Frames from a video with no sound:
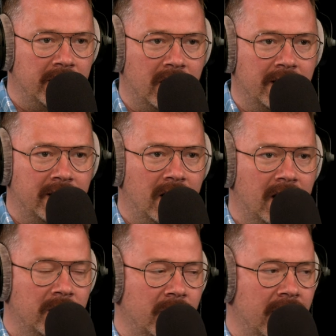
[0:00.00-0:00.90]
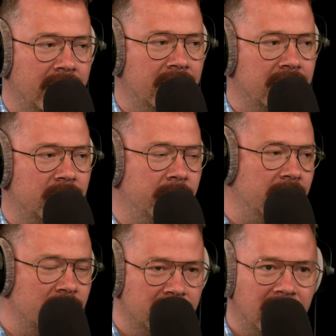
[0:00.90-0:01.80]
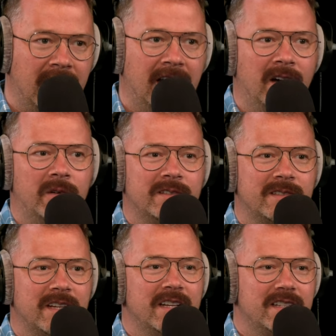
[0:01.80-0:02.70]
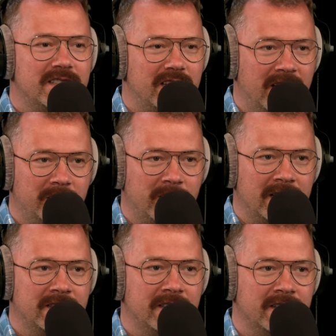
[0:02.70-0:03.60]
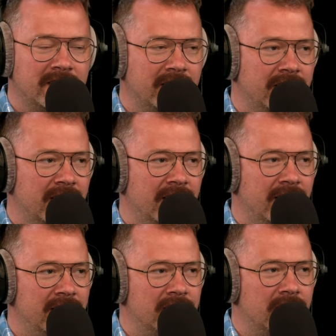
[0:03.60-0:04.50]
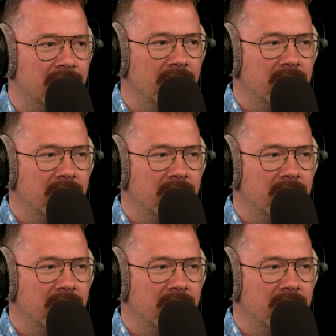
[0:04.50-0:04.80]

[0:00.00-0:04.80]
and on and on, right? Speakers of the House, Senate presidents, things of that nature.